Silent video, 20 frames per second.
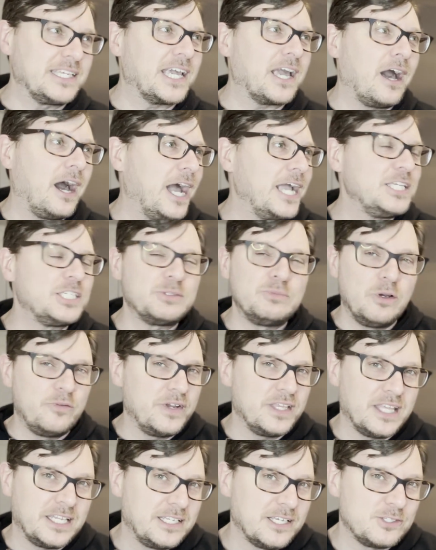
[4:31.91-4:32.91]
like a heist
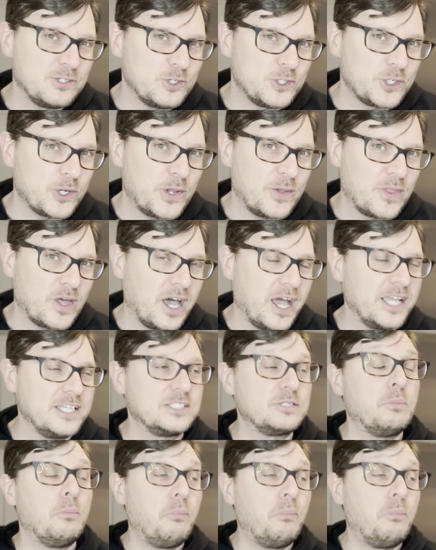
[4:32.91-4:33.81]
movie that doesn't show you the heist.